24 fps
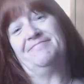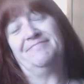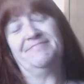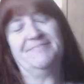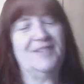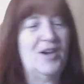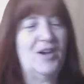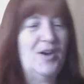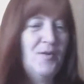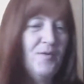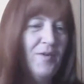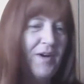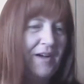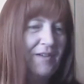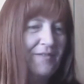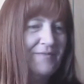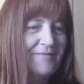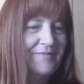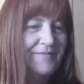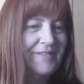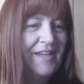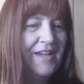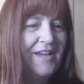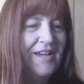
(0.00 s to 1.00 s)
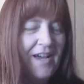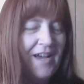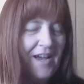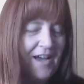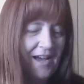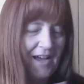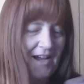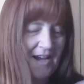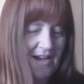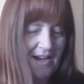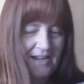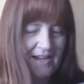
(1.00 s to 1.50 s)
Oh, well.
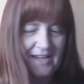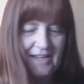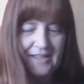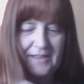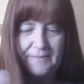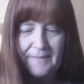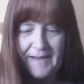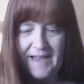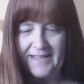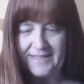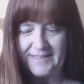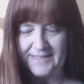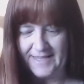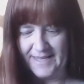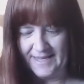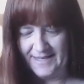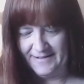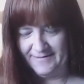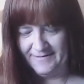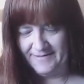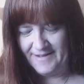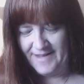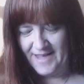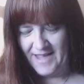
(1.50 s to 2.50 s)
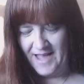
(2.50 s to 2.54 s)
In the basket,